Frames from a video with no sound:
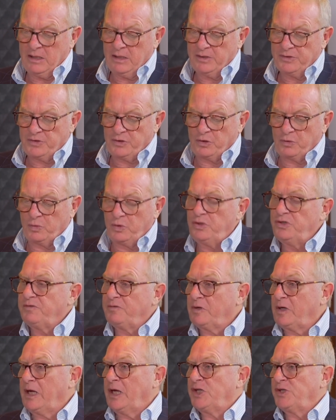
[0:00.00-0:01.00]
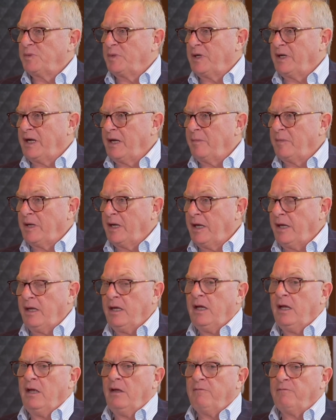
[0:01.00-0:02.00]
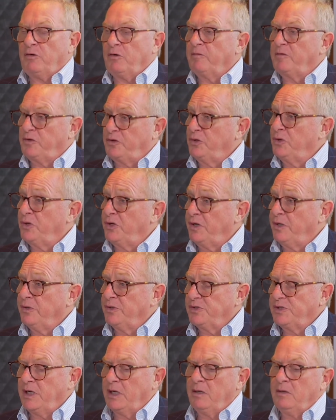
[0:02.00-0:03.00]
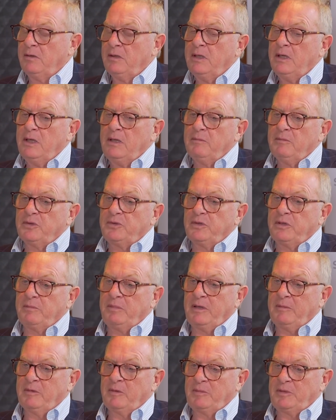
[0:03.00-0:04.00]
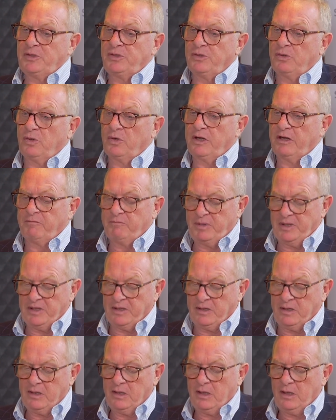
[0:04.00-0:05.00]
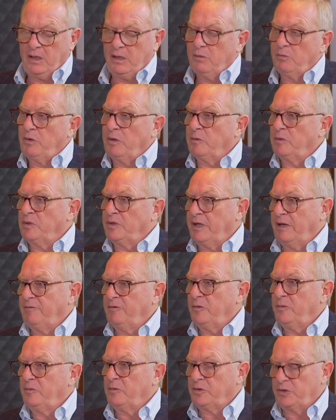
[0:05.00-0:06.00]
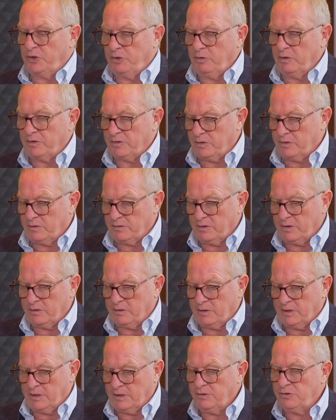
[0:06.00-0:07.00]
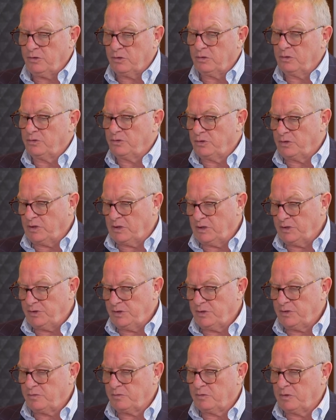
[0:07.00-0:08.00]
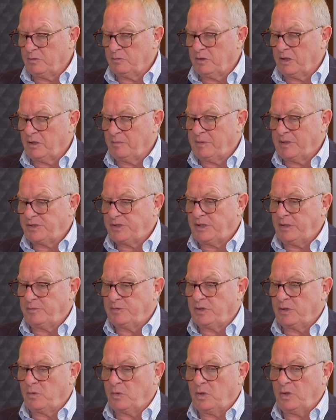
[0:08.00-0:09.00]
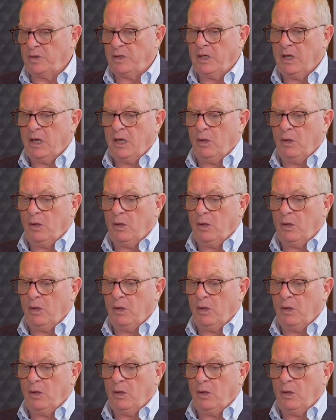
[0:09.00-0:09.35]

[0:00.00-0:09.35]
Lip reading: So the rules of engagement in M&A for over 30 years now between Bema and B2Gold have been, we'll do our internal due diligence. We're one of the best teams in the world.